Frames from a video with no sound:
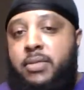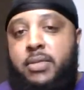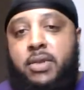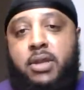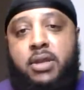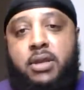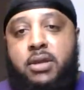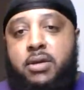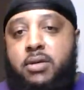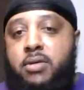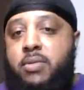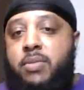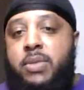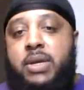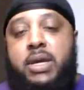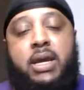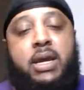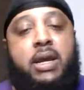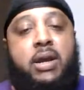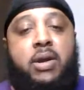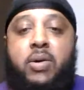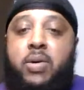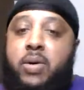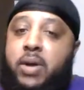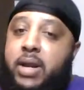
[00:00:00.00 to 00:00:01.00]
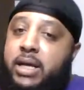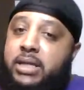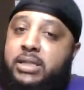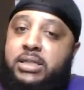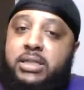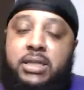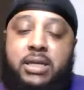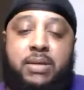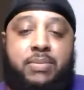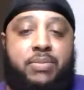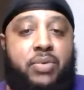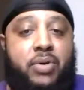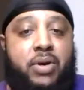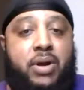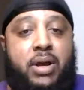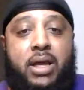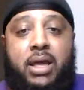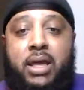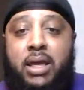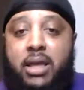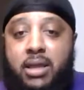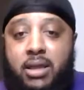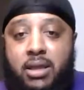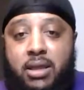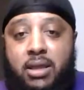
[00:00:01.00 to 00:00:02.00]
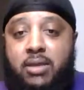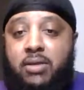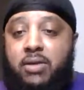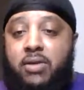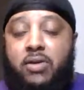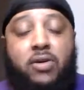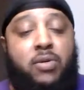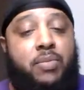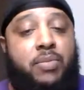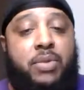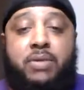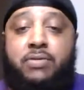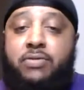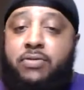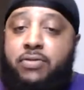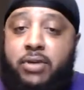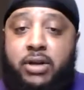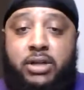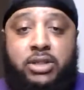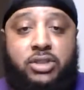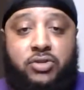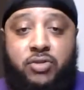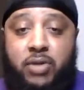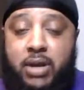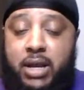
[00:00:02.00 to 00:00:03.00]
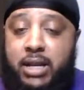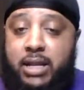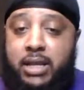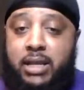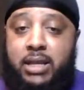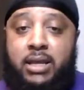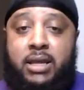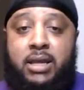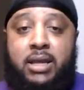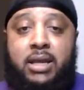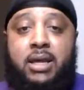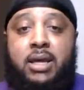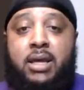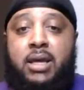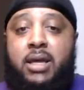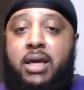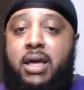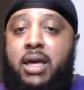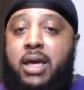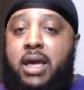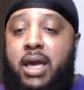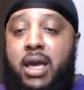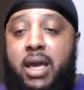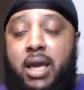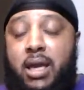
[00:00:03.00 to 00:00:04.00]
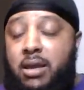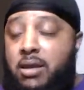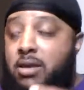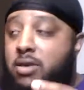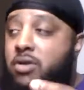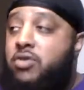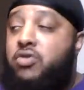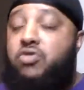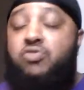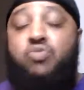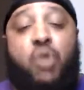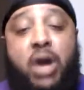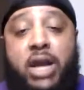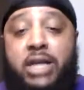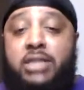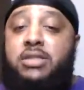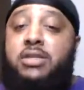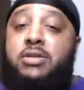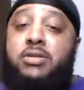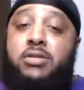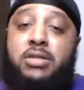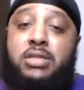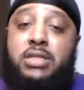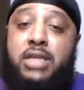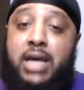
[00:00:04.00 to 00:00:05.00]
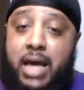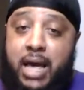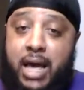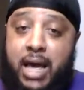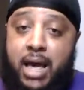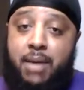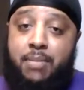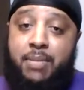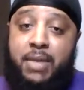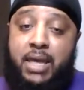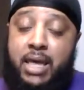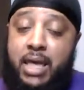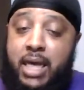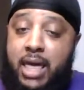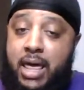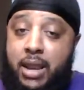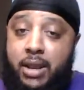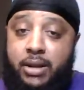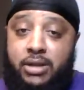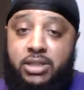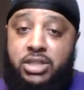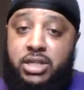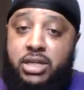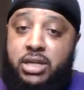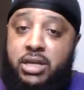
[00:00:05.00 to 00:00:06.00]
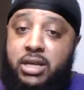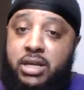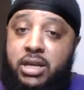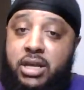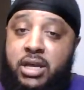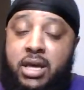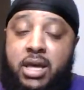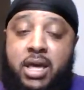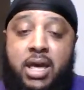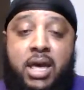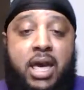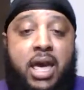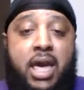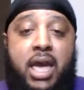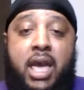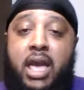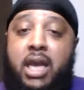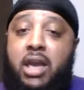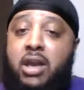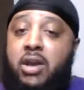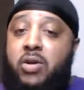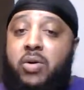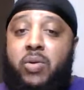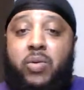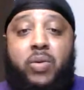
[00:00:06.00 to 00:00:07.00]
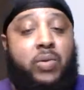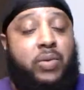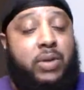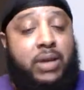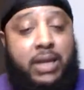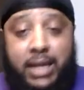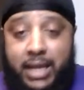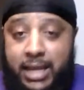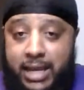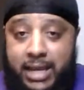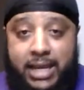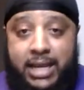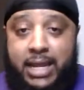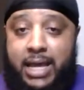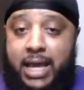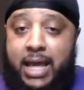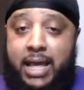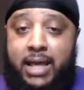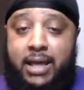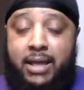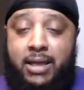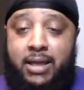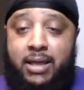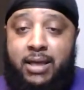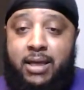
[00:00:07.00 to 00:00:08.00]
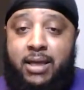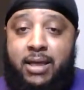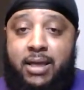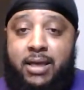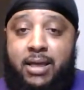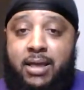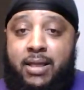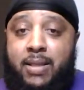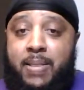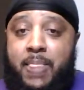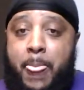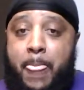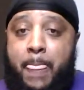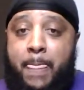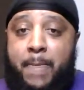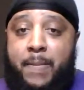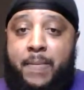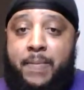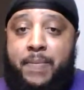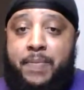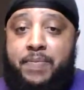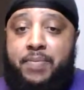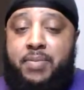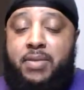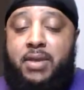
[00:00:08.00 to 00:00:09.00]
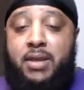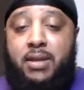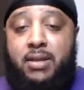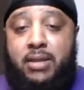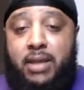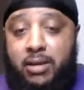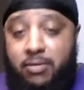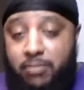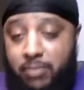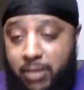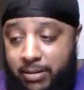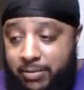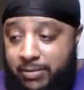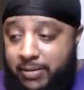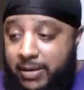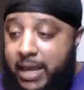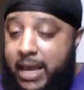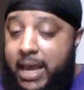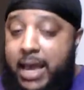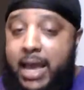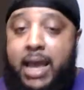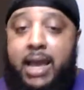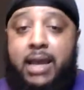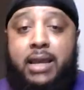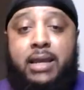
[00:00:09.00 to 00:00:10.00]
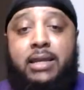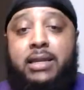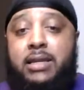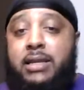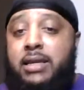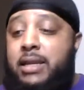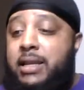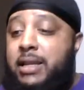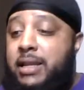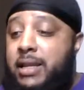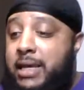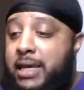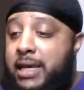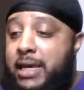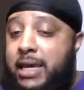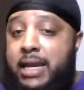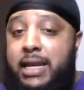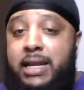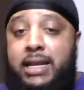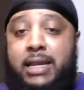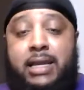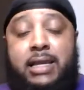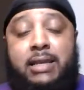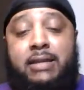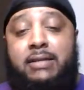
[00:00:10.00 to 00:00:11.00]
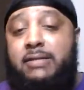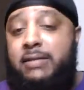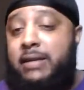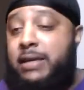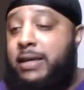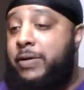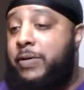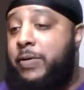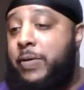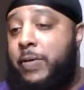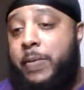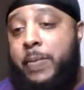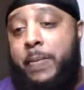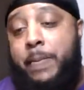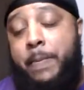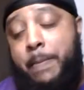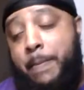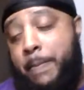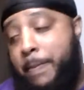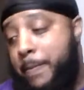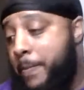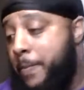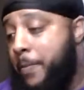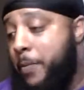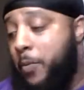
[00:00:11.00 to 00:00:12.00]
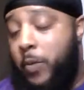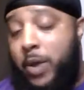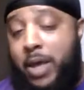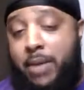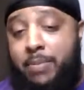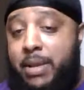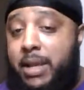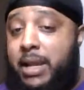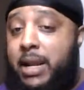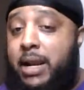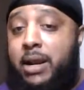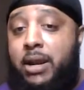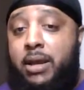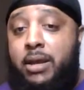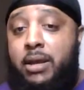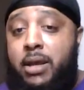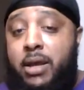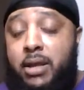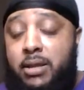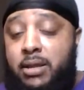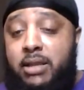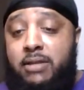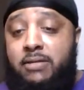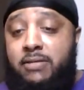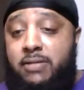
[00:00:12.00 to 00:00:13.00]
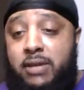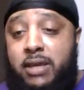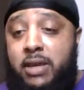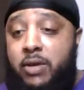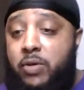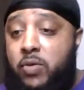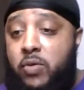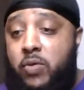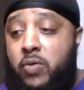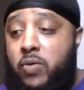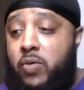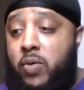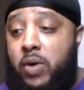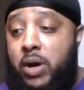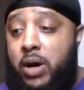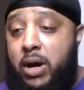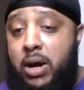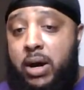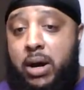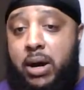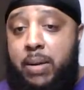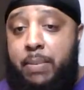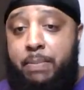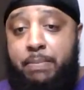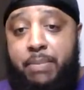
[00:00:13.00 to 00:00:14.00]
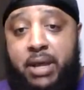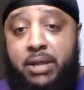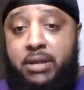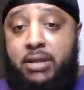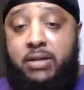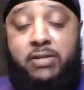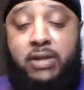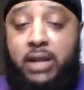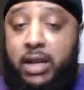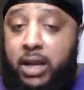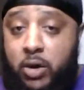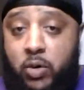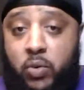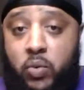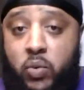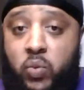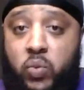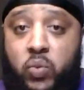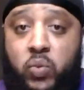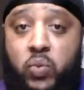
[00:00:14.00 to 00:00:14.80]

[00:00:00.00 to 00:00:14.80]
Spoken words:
you going to be hearing all that shit, bro, and it's going to be frustrating, and you just waste your time and energy, and you don't need that. That's what I'm saying. You need to leave these single women, these single mothers alone.